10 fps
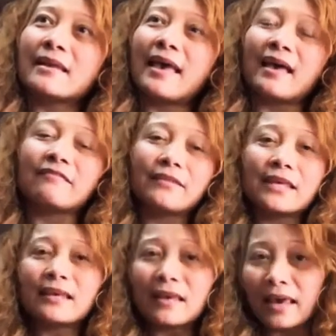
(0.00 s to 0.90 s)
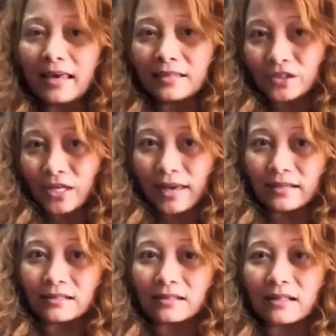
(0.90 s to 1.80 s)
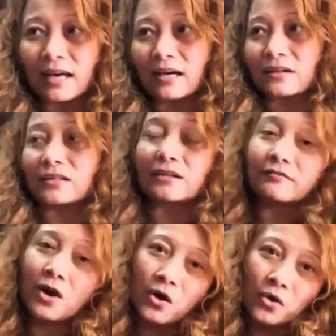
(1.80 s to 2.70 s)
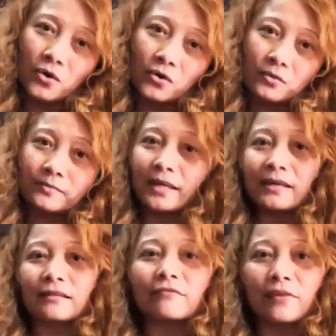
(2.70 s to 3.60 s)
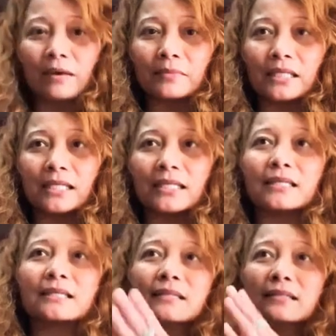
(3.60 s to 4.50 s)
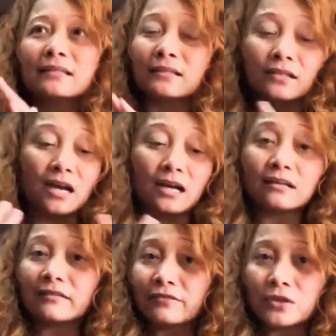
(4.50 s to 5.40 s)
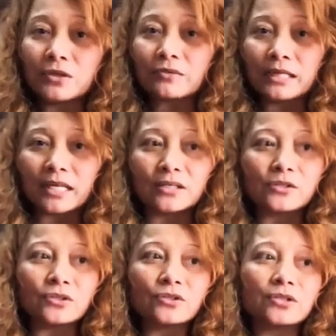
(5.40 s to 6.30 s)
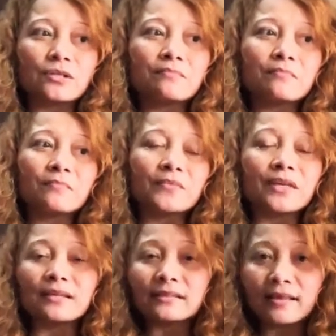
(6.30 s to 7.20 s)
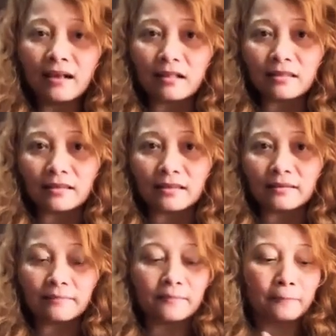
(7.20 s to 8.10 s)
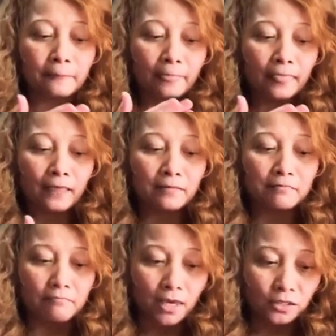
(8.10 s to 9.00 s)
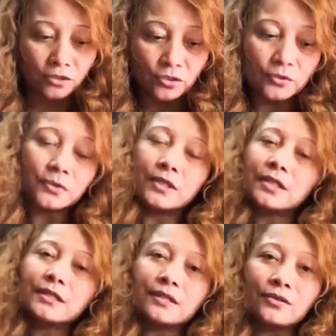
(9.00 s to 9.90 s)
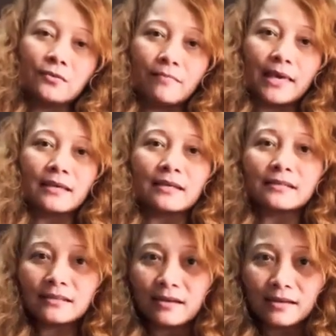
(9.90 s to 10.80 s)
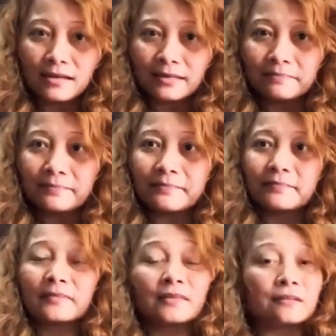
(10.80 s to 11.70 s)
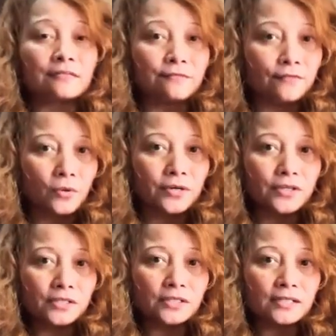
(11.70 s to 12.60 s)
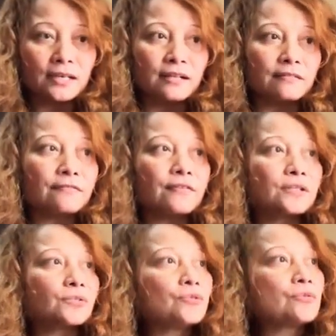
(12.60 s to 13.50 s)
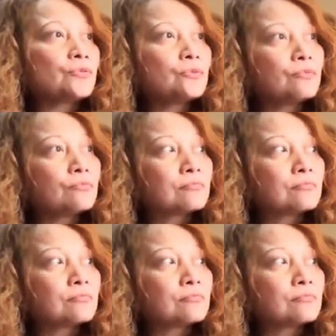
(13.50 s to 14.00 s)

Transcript: Having a channel out of home and family or out of your relationship is healthy. Make sure you make a time for yourself to